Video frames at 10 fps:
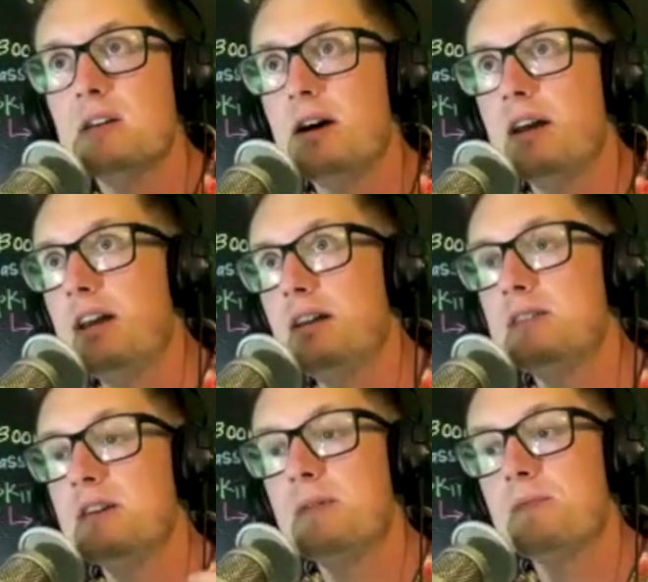and
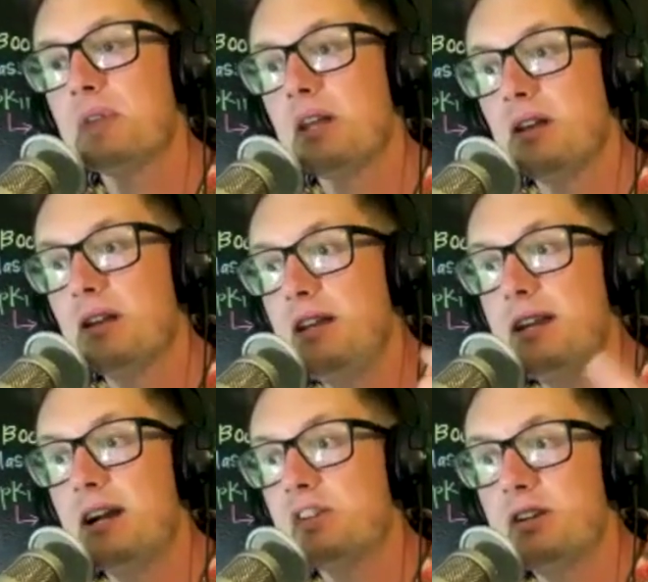he
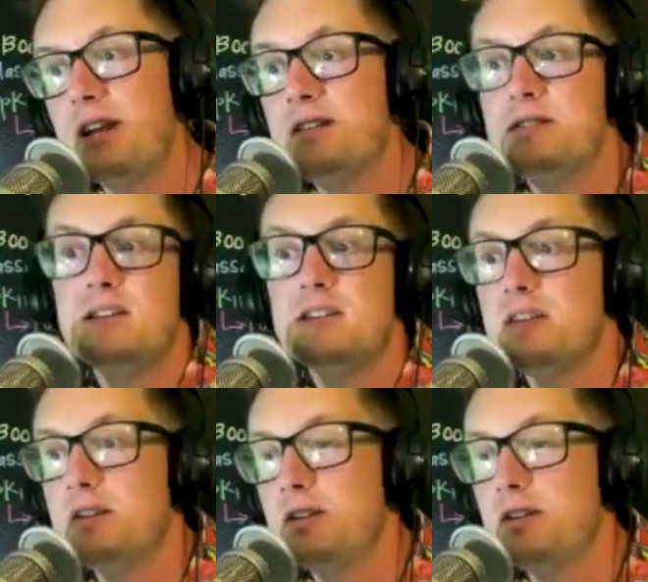actually has his